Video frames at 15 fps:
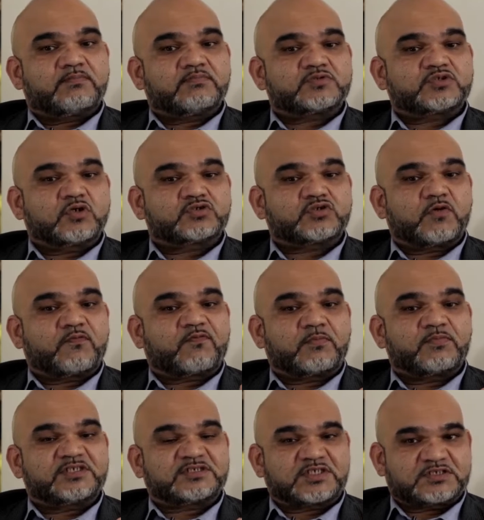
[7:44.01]
So
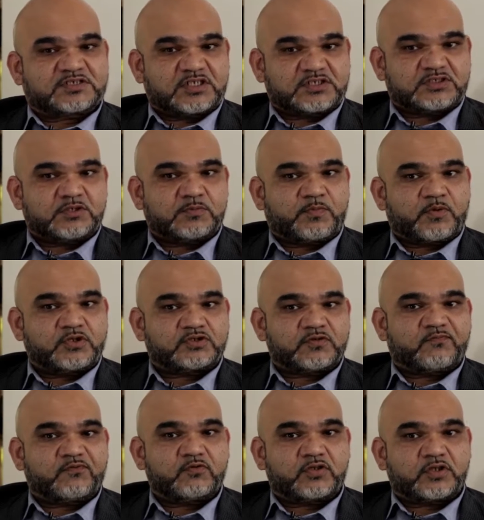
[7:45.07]
from a transactional point
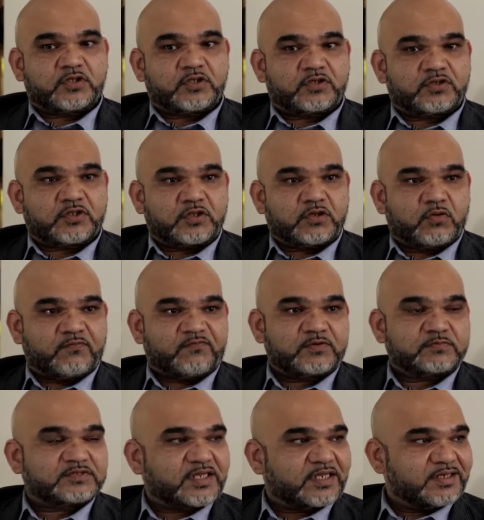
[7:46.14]
of view, the law
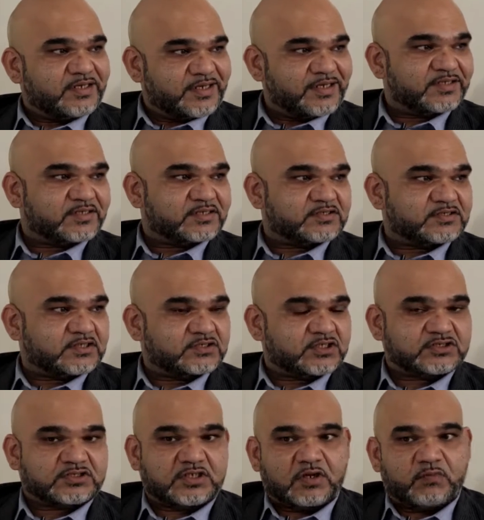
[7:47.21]
firms can link the
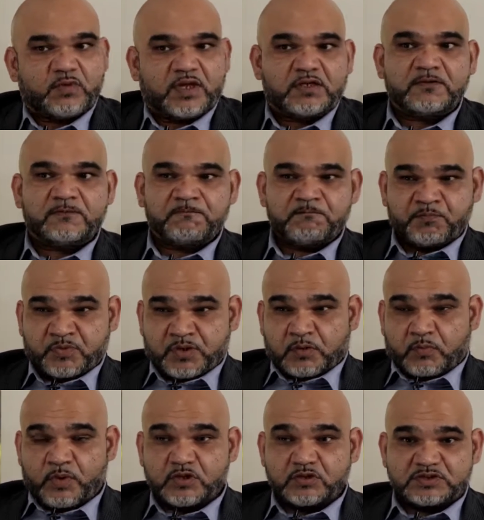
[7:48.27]
transaction. And
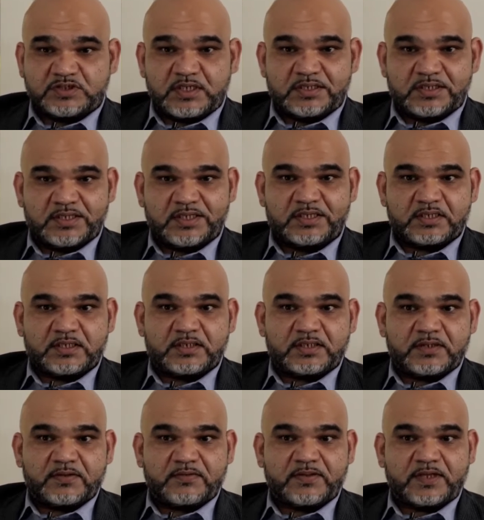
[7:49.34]
when you say link,
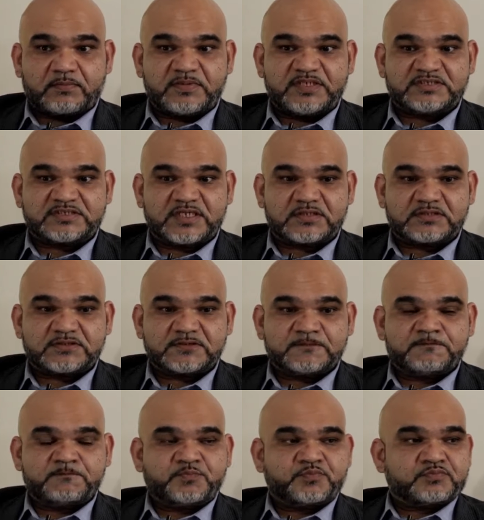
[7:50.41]
that means that
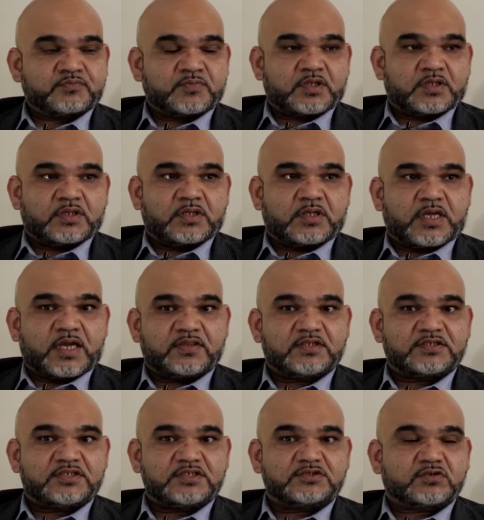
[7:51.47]
at the
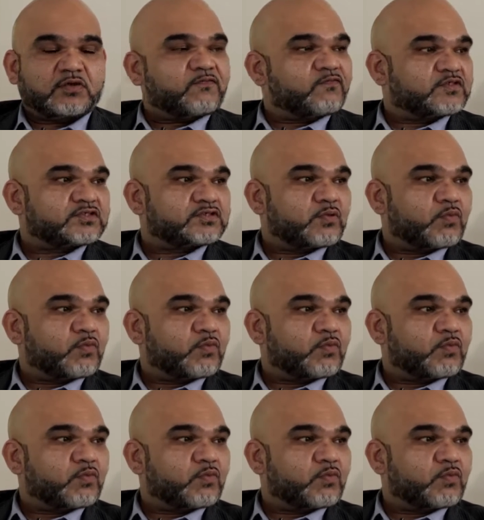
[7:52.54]
deeds office,